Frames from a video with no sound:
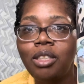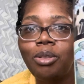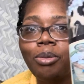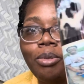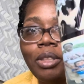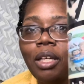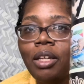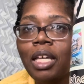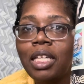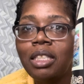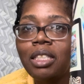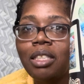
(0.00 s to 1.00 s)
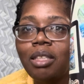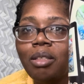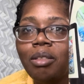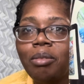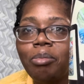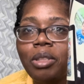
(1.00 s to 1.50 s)
zoo. So that's
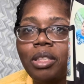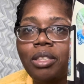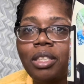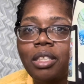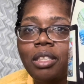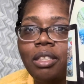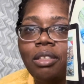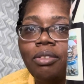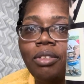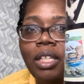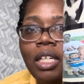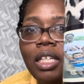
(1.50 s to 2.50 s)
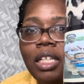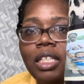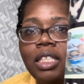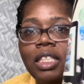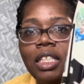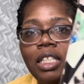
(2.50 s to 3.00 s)
a picture of
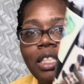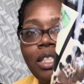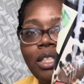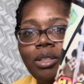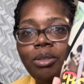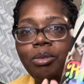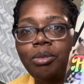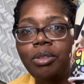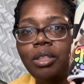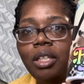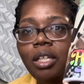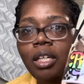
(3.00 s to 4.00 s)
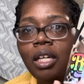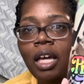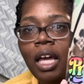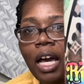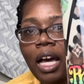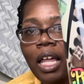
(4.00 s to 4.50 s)
us at the zoo.
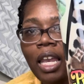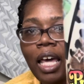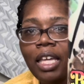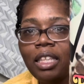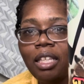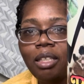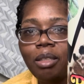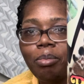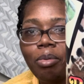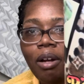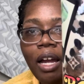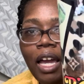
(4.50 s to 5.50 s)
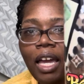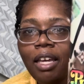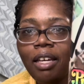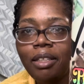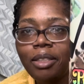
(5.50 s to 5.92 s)
I like the little Pride